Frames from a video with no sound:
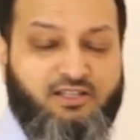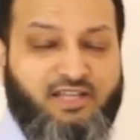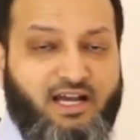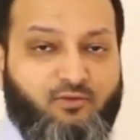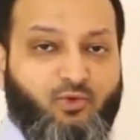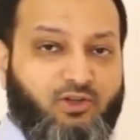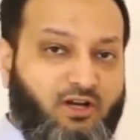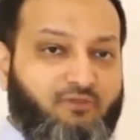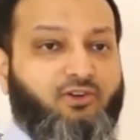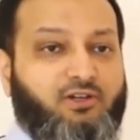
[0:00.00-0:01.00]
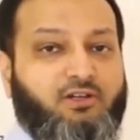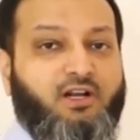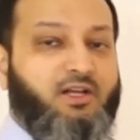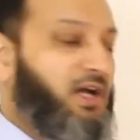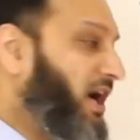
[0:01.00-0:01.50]
that will cover
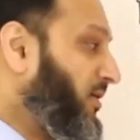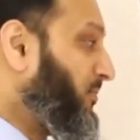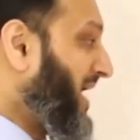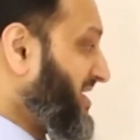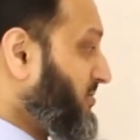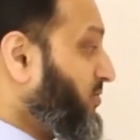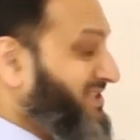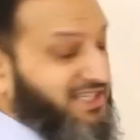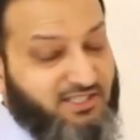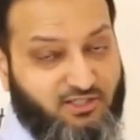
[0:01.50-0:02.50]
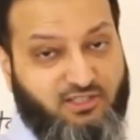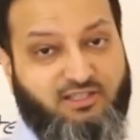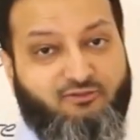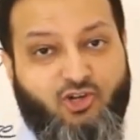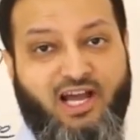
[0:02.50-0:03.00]
possible resistance to
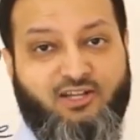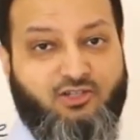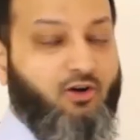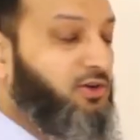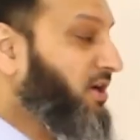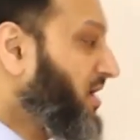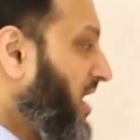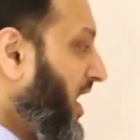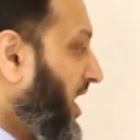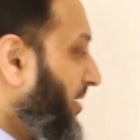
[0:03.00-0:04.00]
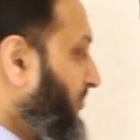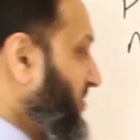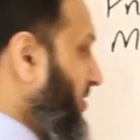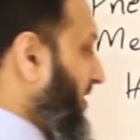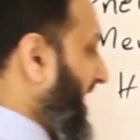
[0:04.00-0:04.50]
ceftriaxone. So a